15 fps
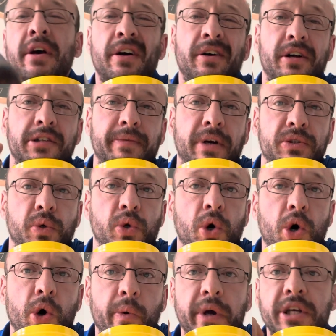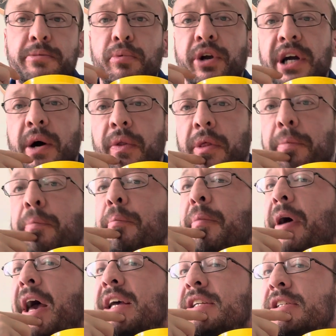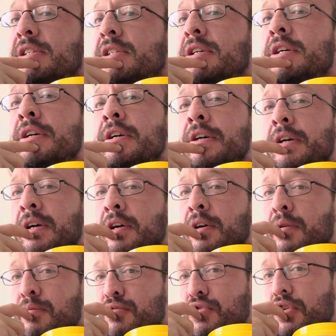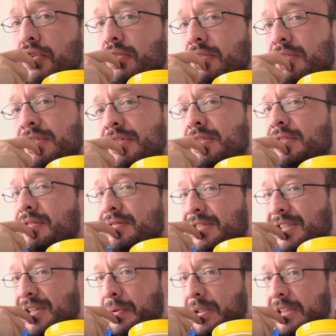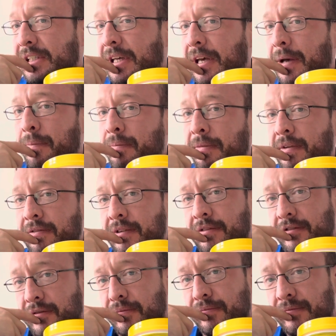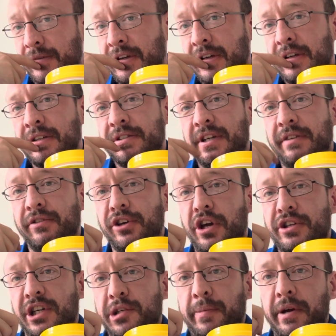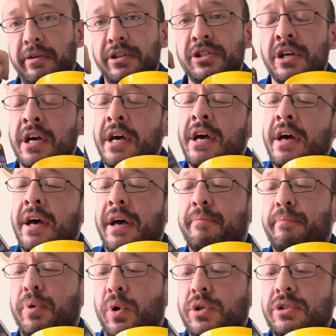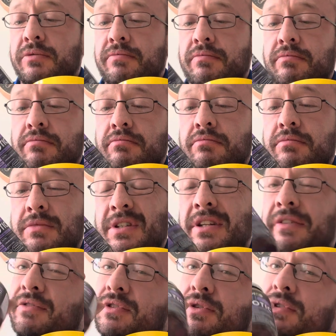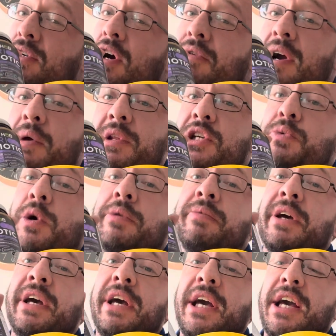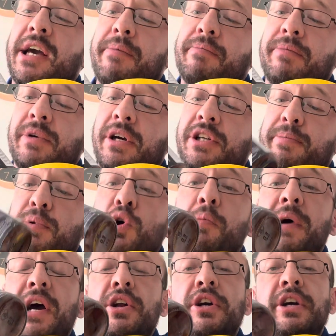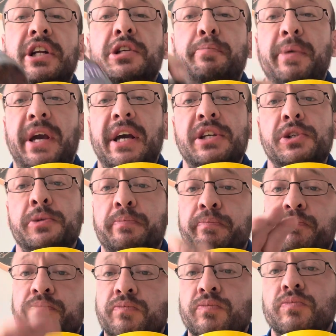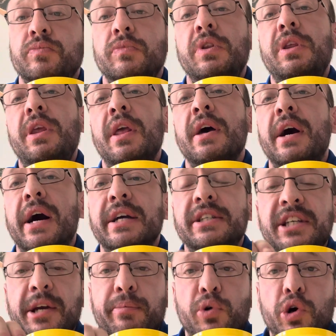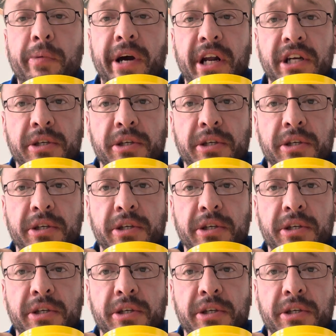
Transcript: & Barrett don't always bring out the best products, shall we say, from several years' experience, but they've done alright with this one. It's a probiotic at its base. I take probiotics